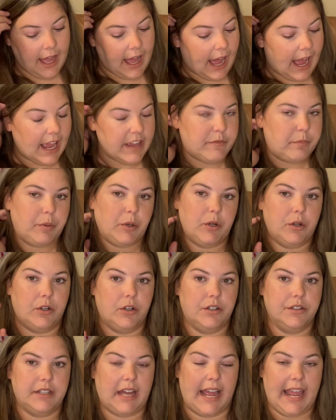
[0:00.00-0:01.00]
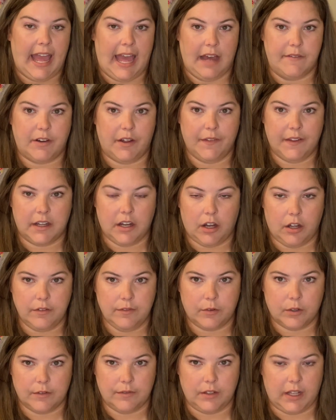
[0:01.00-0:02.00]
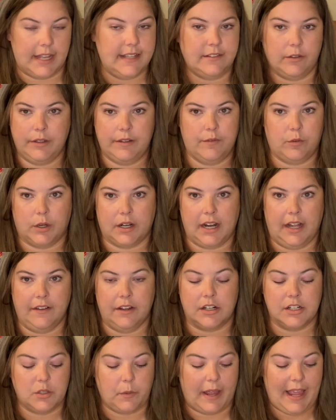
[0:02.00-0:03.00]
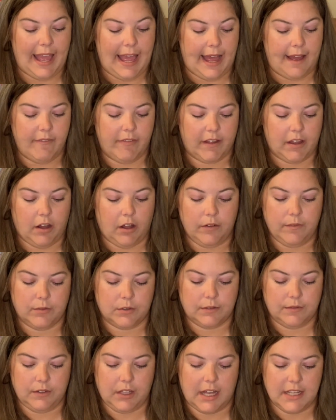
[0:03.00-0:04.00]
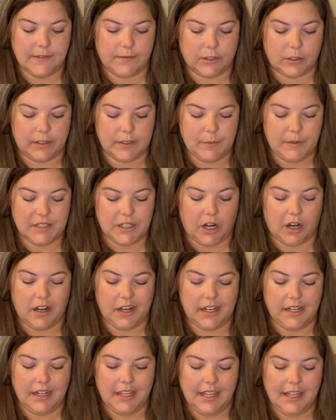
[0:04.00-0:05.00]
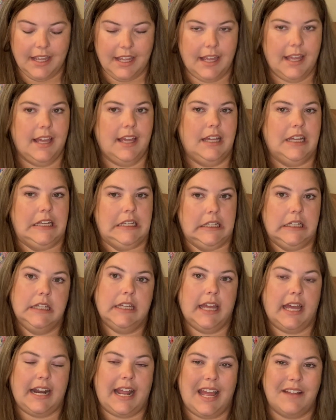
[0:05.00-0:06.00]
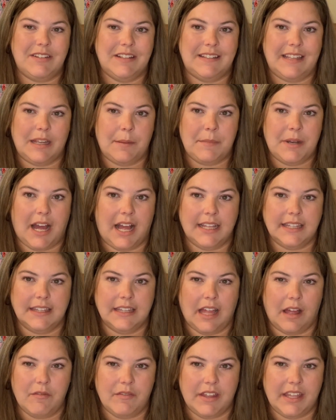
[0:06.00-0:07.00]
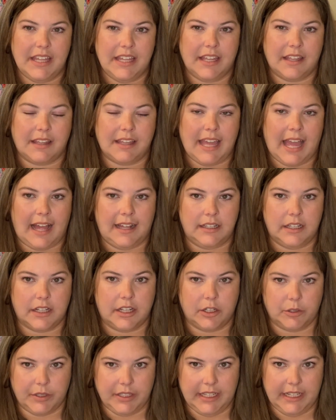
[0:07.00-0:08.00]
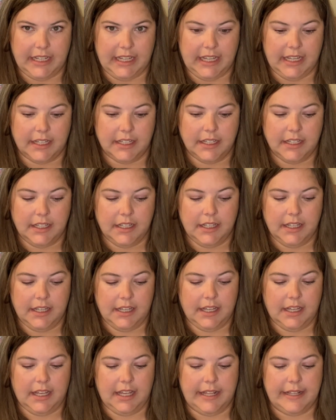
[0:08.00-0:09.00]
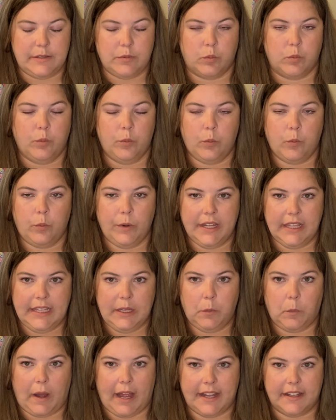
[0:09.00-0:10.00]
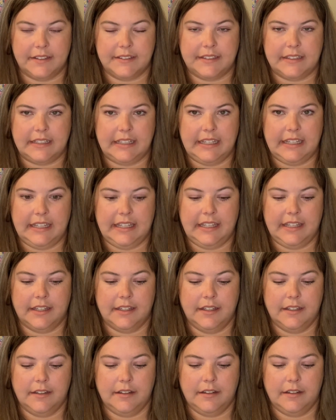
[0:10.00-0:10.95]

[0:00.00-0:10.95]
I have all the called for floss. It's only four colors. So I have the called for floss for Christmas Garden. And I have to say, I'm not loving Calico Kitty. It's really wildly